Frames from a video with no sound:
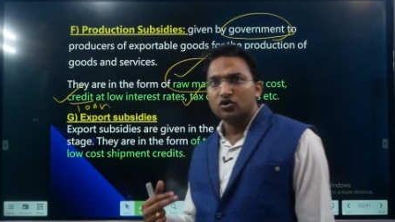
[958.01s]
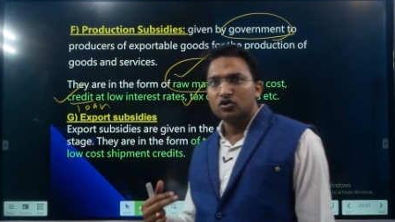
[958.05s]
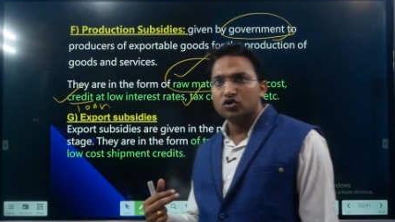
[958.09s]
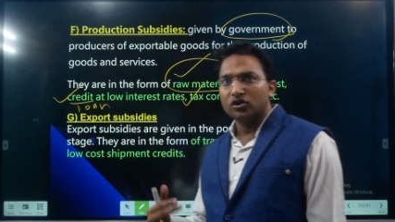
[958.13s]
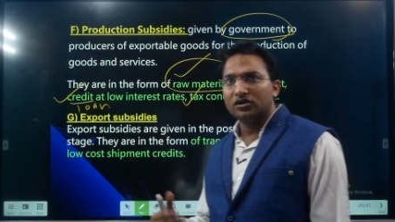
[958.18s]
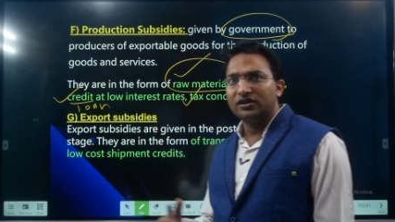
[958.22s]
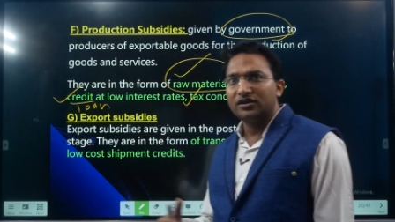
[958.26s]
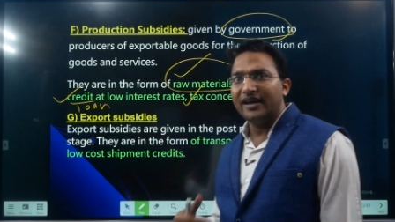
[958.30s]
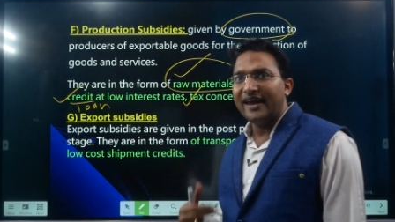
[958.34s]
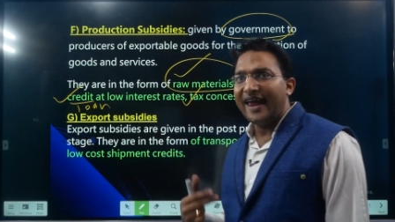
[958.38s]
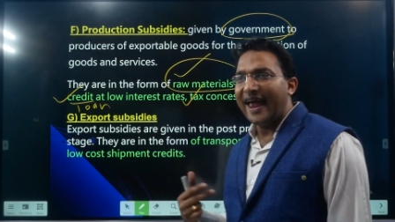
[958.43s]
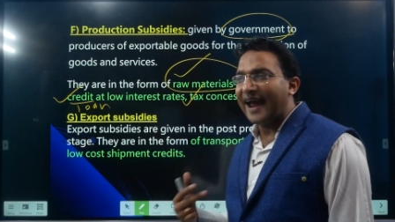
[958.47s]

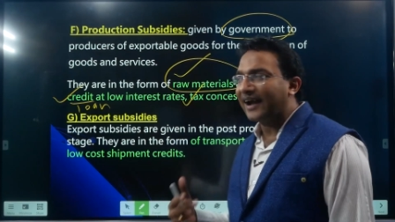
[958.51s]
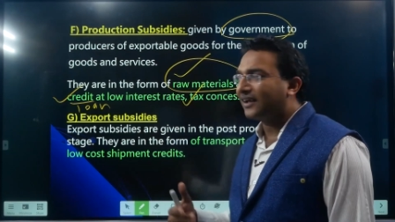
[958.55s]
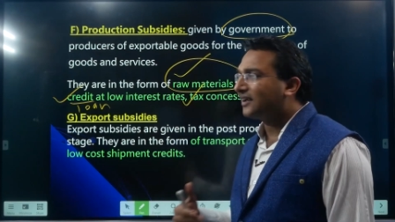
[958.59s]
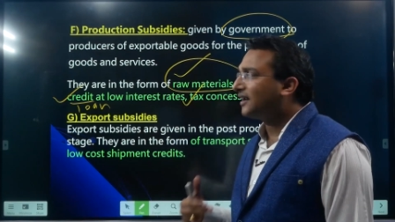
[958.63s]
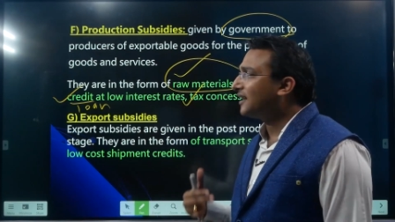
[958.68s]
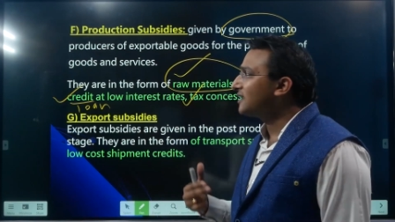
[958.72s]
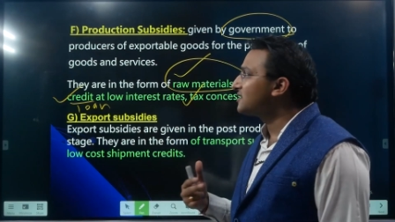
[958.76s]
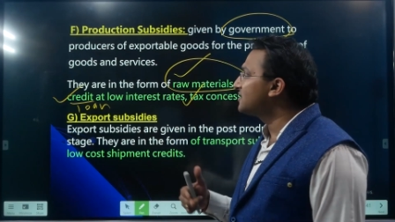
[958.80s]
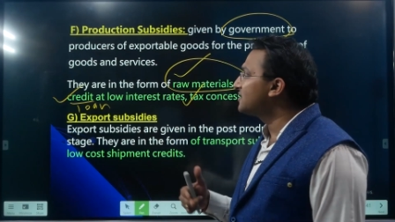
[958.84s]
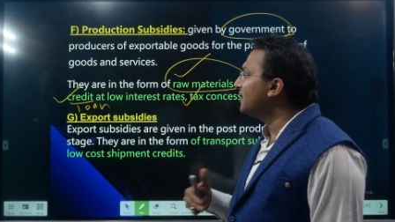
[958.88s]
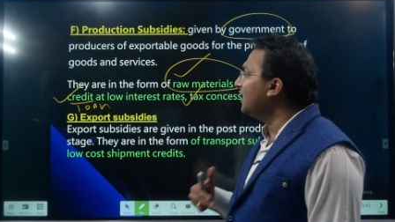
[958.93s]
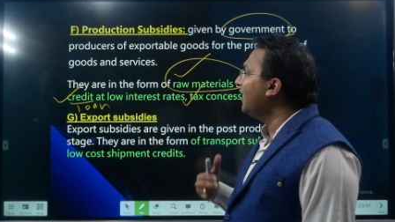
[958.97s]
So they
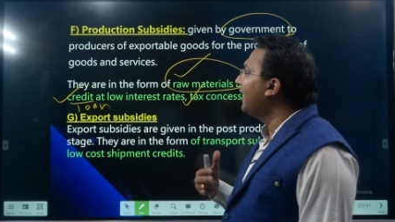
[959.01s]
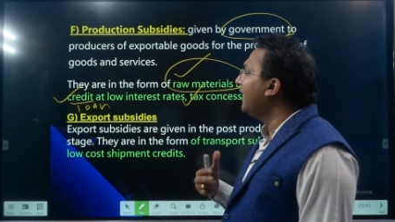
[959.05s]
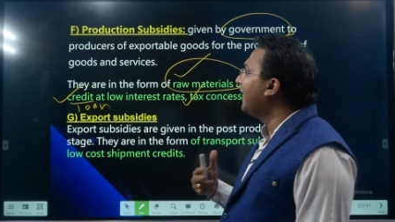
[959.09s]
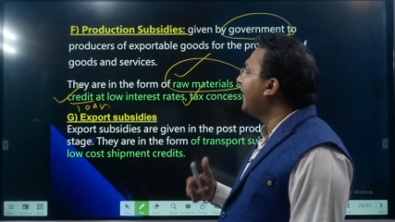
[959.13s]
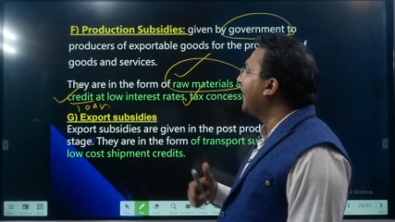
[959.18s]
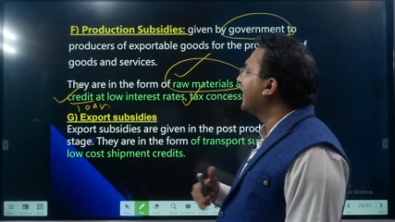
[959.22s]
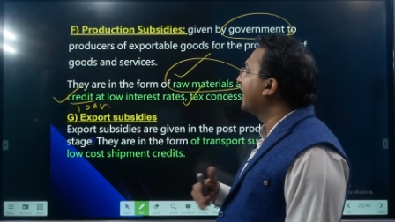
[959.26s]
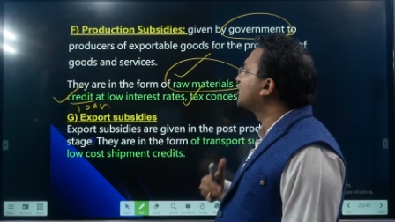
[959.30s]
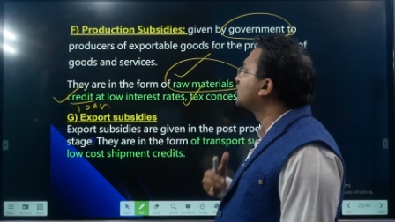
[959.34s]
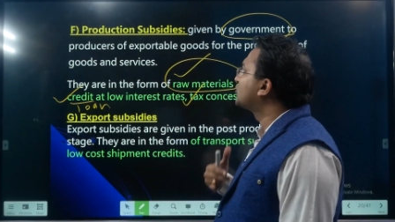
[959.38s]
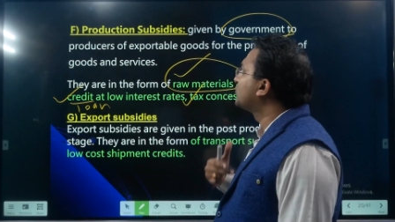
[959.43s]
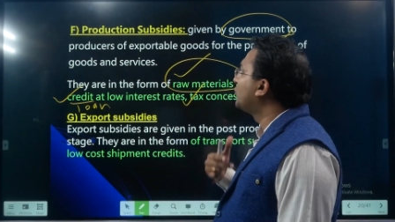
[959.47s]
act as the
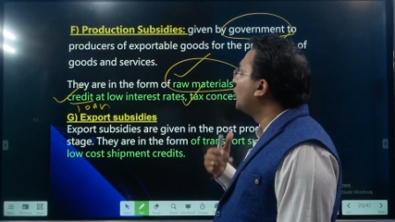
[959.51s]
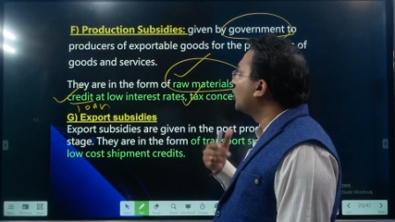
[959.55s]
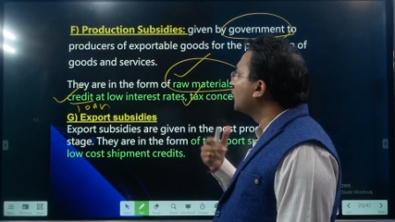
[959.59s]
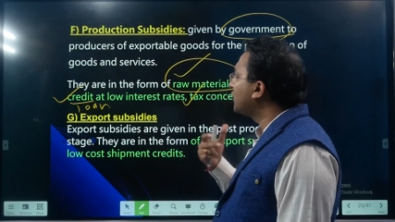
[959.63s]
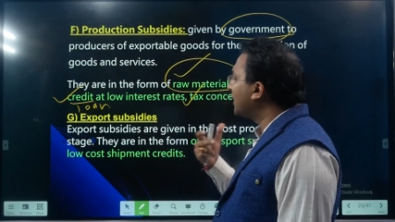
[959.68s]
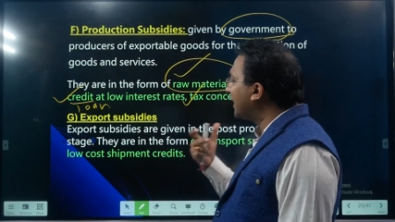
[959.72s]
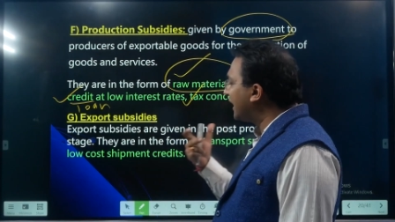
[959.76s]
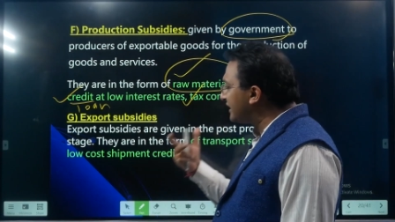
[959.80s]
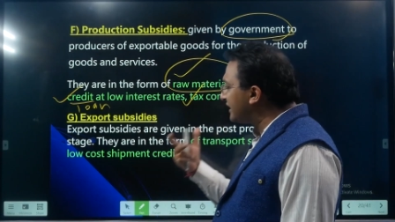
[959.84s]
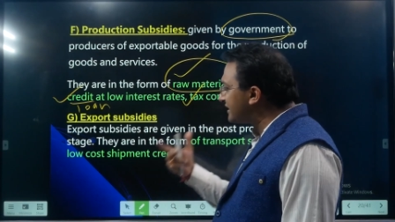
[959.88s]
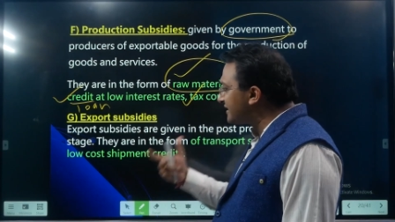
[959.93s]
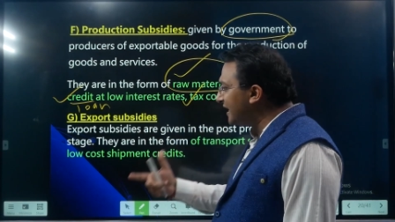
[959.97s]

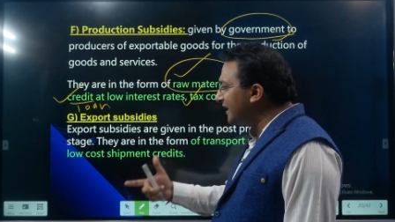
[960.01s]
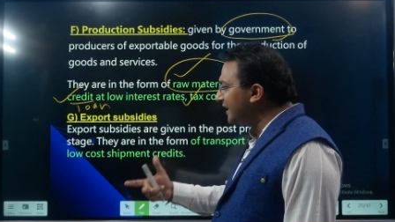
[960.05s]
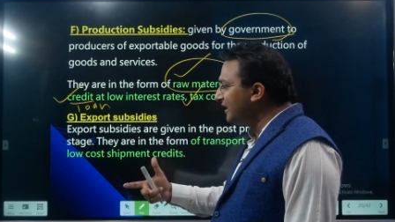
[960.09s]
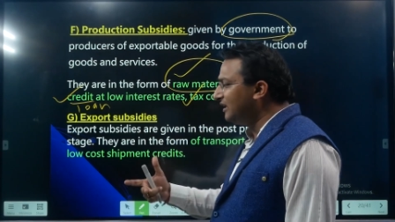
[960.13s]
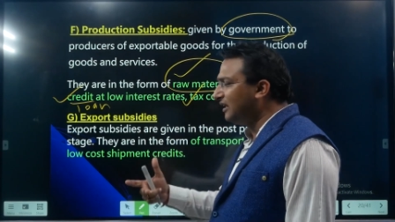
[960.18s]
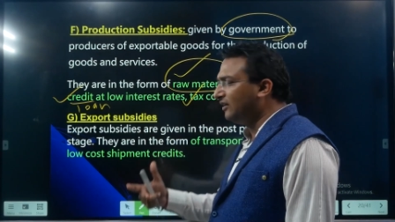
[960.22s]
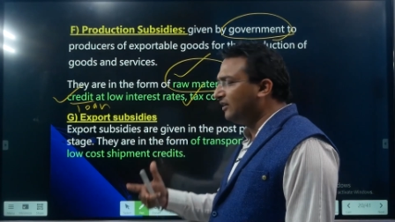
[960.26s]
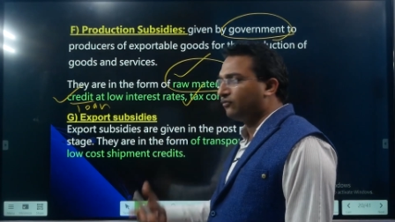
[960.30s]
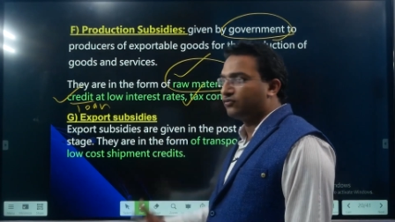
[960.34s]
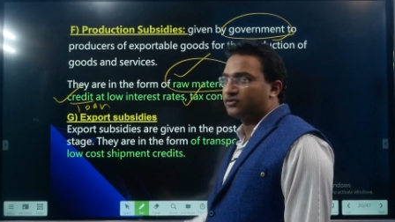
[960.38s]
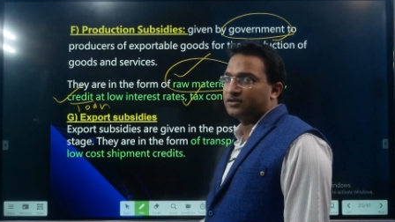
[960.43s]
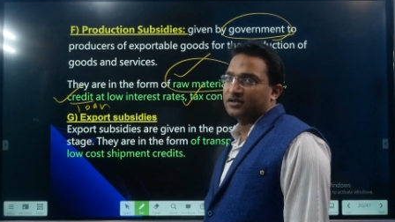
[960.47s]
export
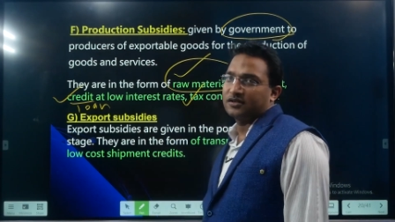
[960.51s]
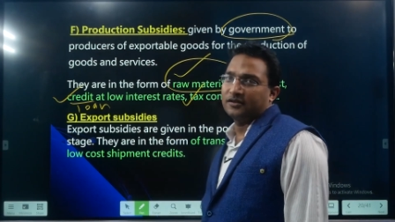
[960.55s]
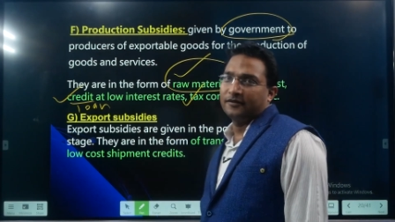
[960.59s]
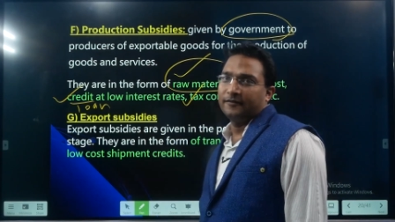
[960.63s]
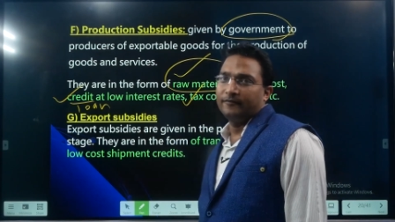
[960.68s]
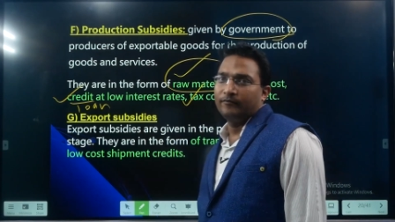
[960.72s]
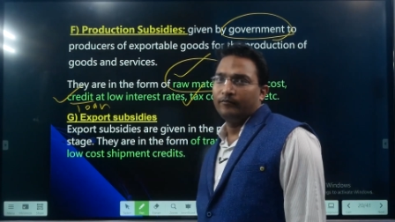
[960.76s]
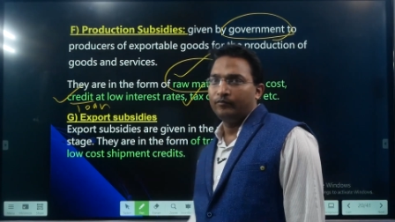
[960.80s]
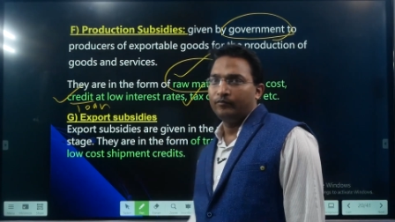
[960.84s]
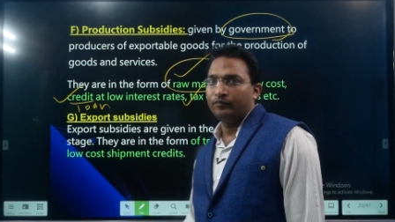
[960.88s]
incentives.